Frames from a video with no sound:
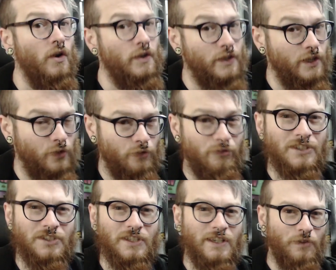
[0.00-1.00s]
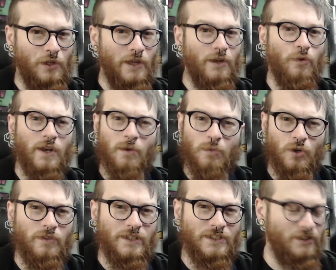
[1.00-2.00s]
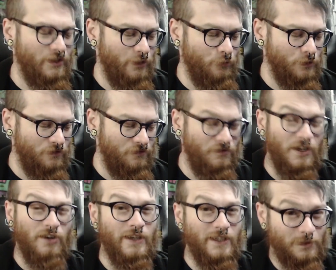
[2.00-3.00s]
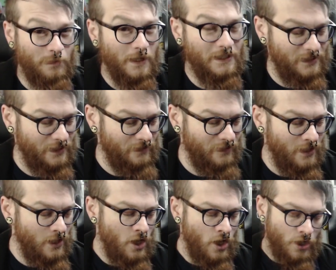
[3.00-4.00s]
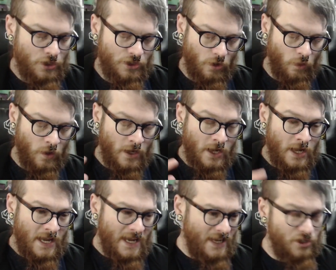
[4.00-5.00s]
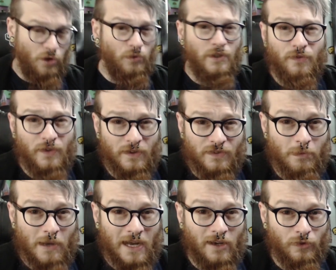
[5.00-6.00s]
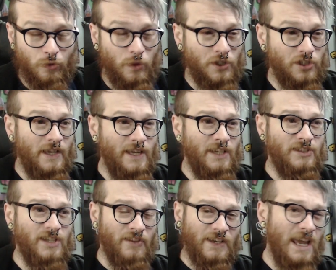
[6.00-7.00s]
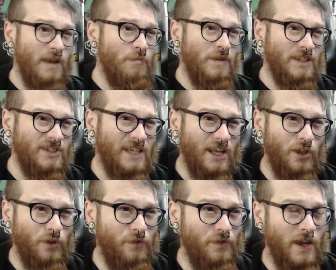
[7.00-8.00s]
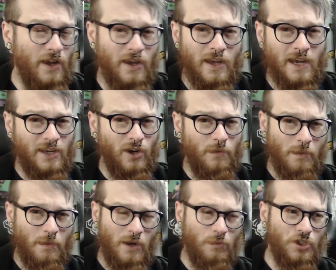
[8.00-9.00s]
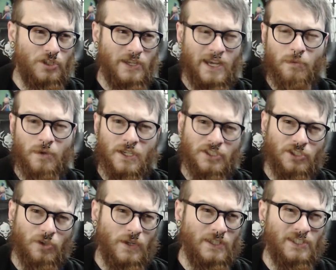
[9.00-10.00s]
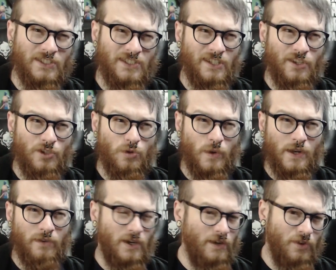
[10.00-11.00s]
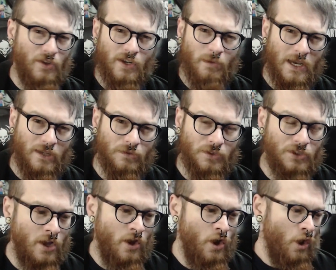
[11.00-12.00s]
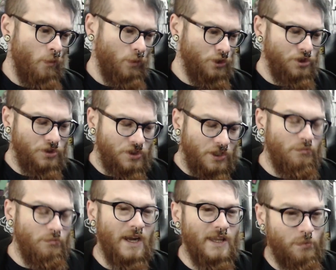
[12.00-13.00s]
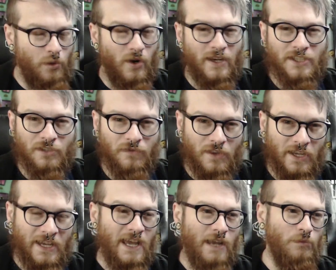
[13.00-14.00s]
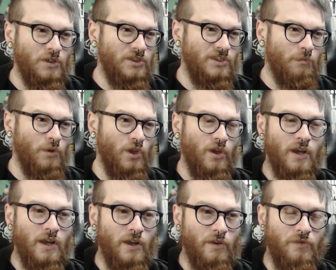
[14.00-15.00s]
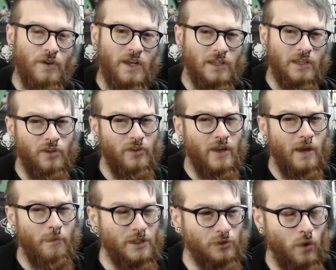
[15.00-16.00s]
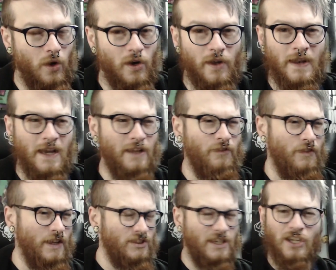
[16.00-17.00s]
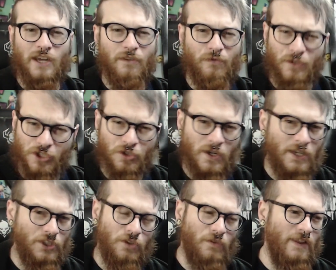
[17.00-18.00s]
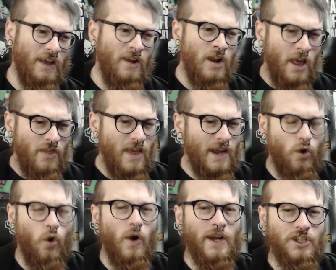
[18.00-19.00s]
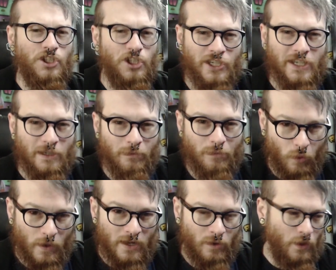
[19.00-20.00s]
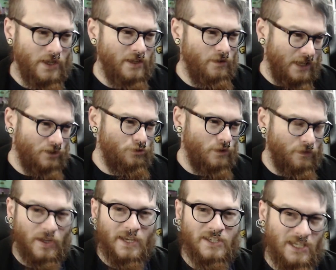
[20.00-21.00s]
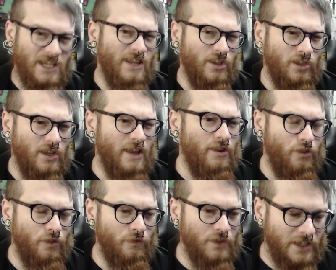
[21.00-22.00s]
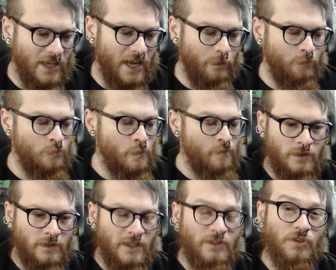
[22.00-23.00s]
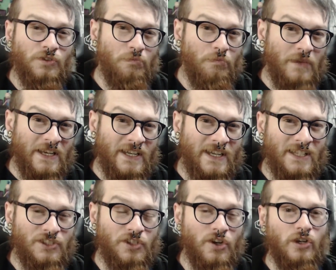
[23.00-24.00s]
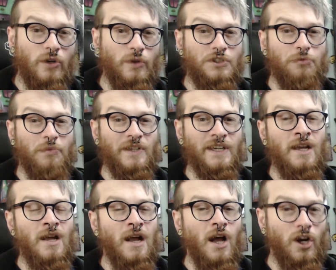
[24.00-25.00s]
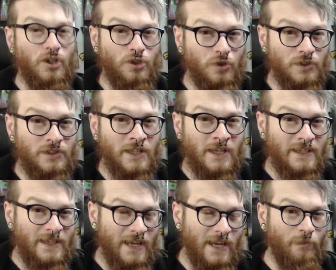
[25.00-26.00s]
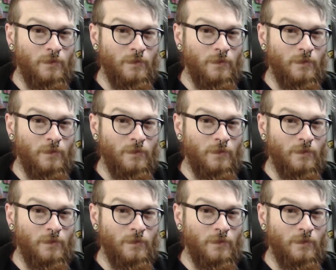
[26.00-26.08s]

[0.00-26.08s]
You know, the Resident Evil 8 one I bought recently was very expensive. So, it's only £50, which, like I said, the game itself, I can't remember how much the game on its own is, it's either £25, £30, but judging by the price of the game, similar of Little Nightmares 1 and things like Life is Strange, stuff like that, they're quite cheap. It's reflected in the length of the game. That doesn't mean it's not going to be a good game.